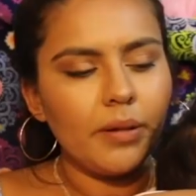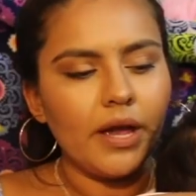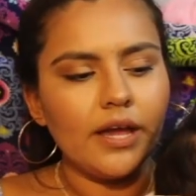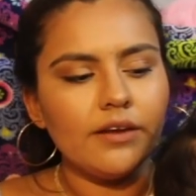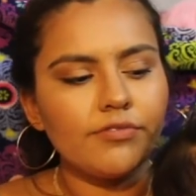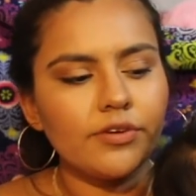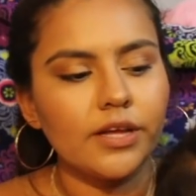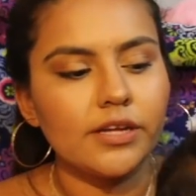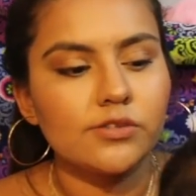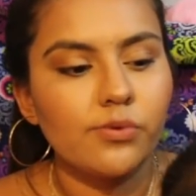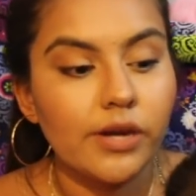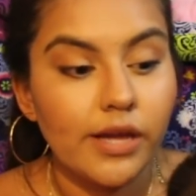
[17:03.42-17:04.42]
pain for
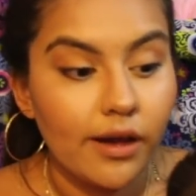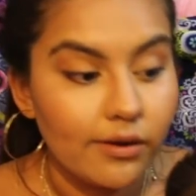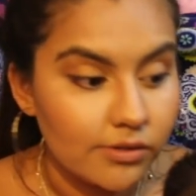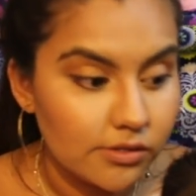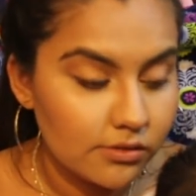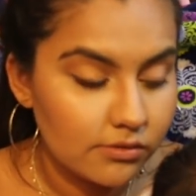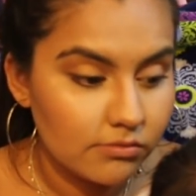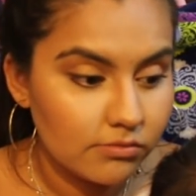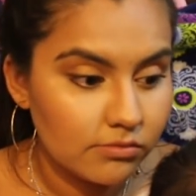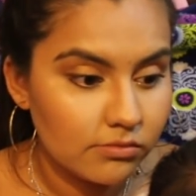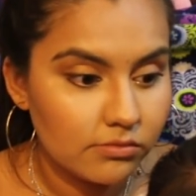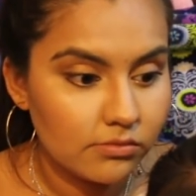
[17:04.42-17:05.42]
like 20 hours.
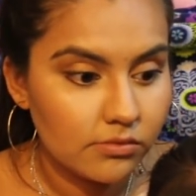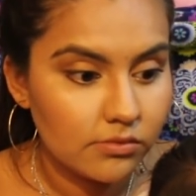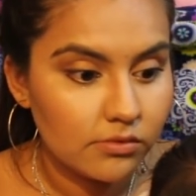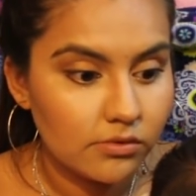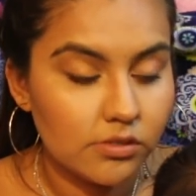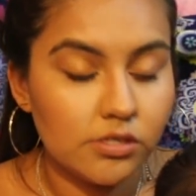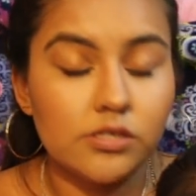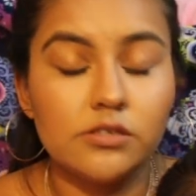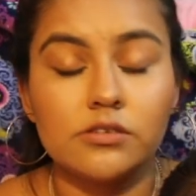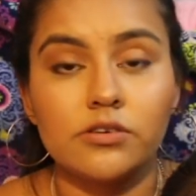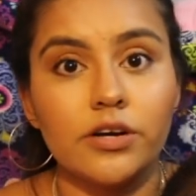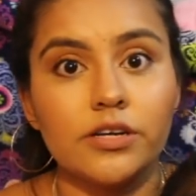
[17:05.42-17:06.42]

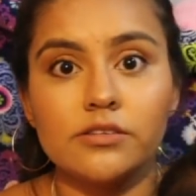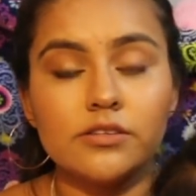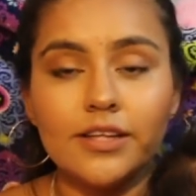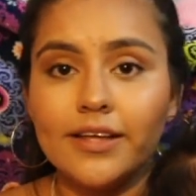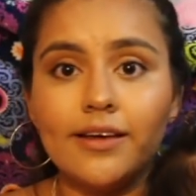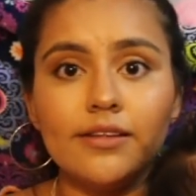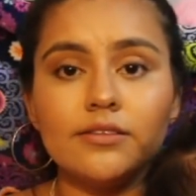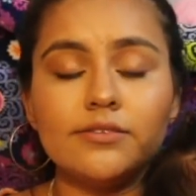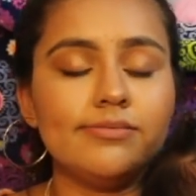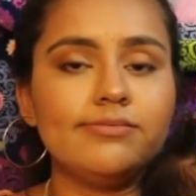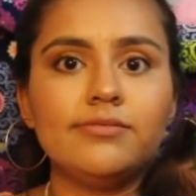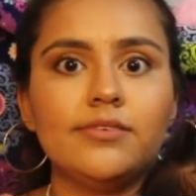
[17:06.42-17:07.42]
Jesus Christ.
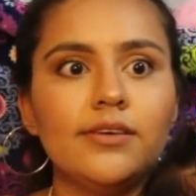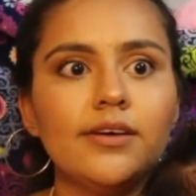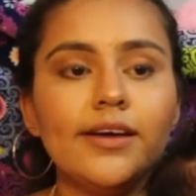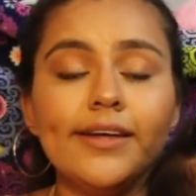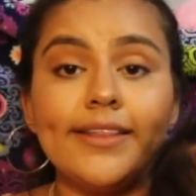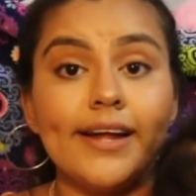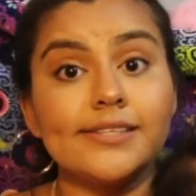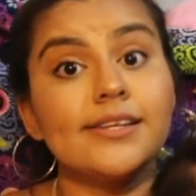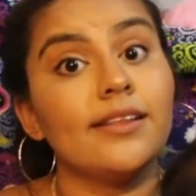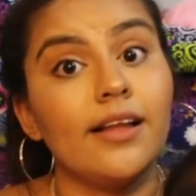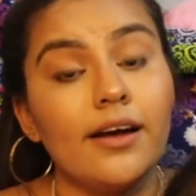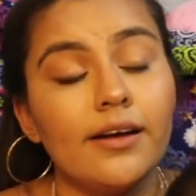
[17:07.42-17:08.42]
That's
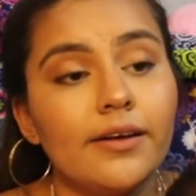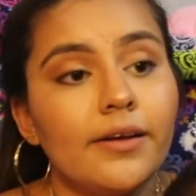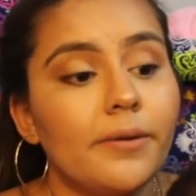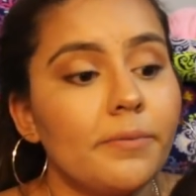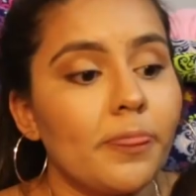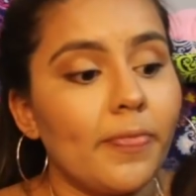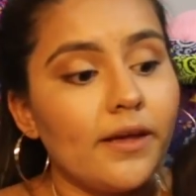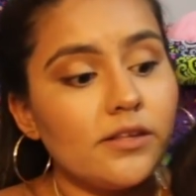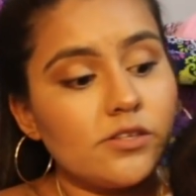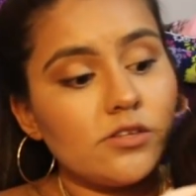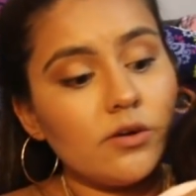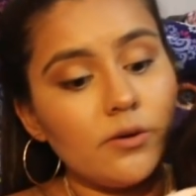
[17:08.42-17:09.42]
a lot.
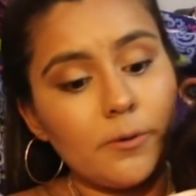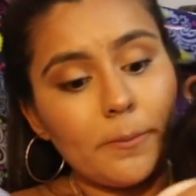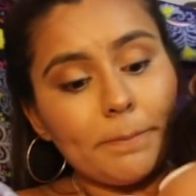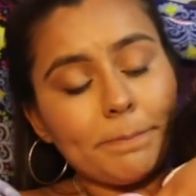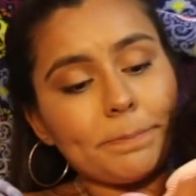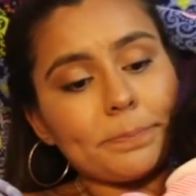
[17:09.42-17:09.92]
And so,